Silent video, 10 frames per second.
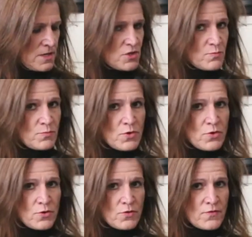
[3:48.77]
you
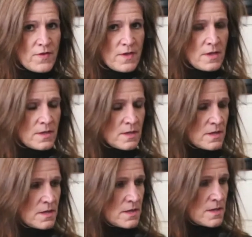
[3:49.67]
move
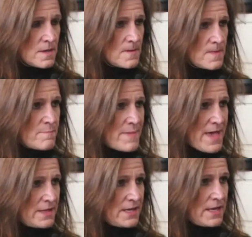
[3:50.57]
the
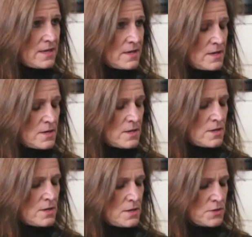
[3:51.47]
belly
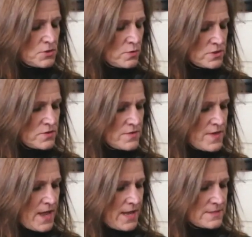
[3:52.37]
towards your
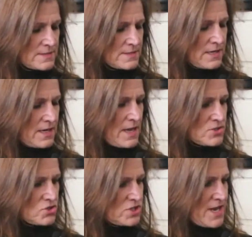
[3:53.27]
thighs, sticking
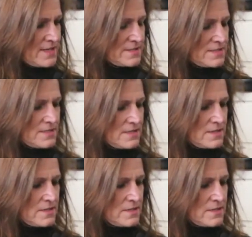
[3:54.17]
out your chest.